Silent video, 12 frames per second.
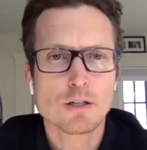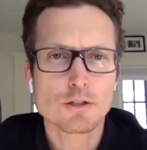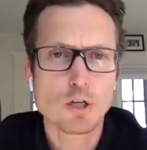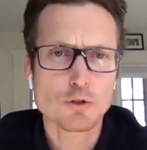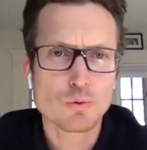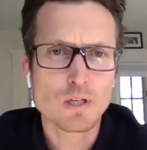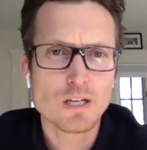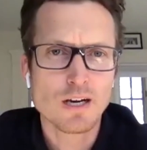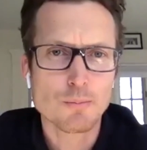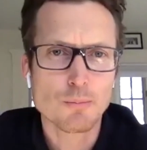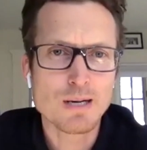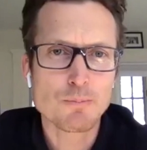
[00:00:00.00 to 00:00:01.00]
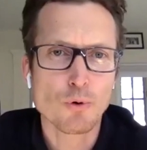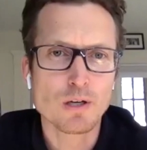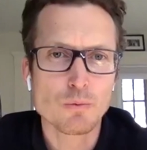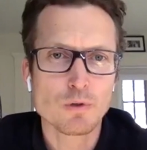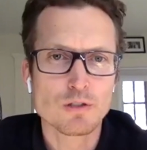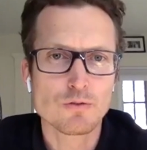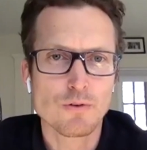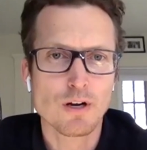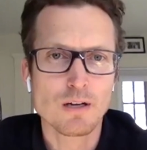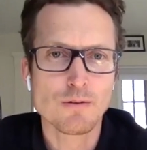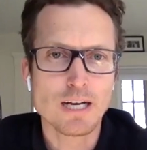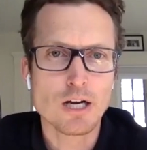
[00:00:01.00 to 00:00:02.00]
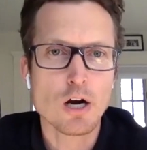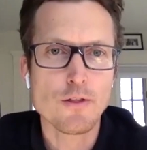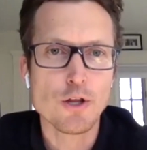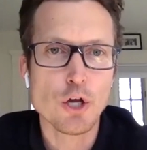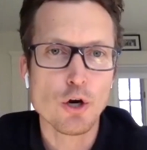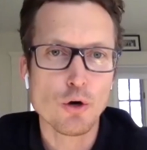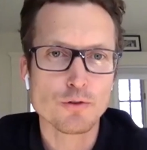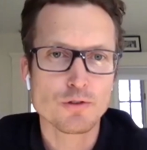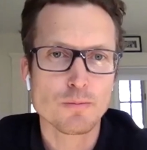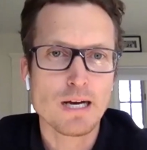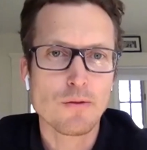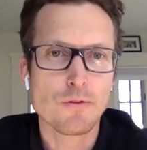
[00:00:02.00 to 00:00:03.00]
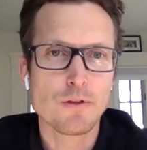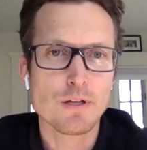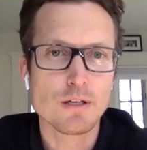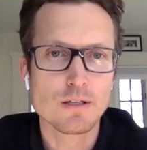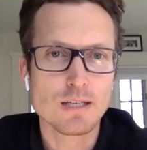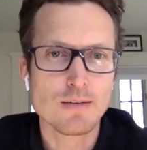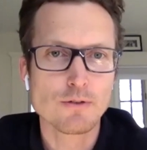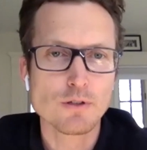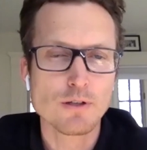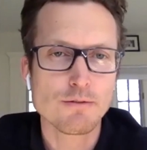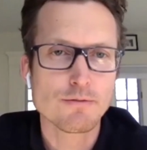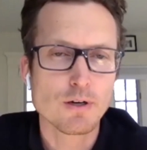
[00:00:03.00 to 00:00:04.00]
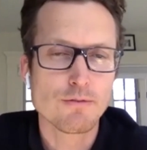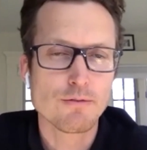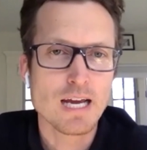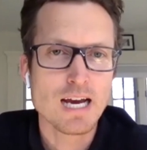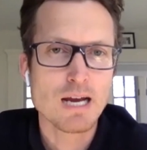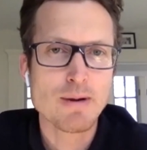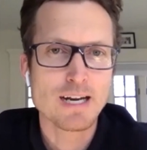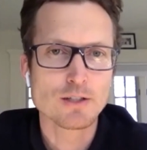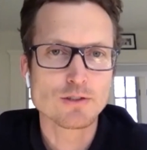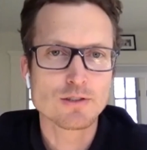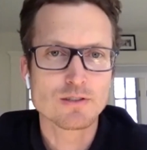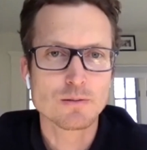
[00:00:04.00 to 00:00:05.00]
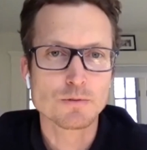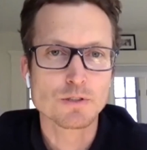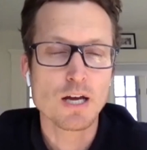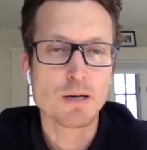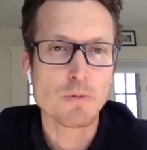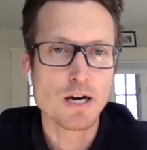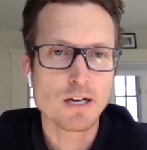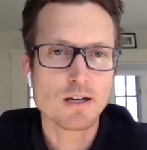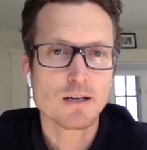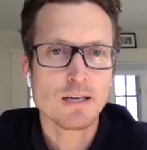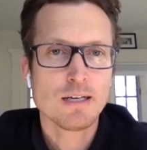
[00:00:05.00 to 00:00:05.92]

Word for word: called Ghost Recon Breakpoint, which is very like on the nose about the evil of, of AI battle systems gone amok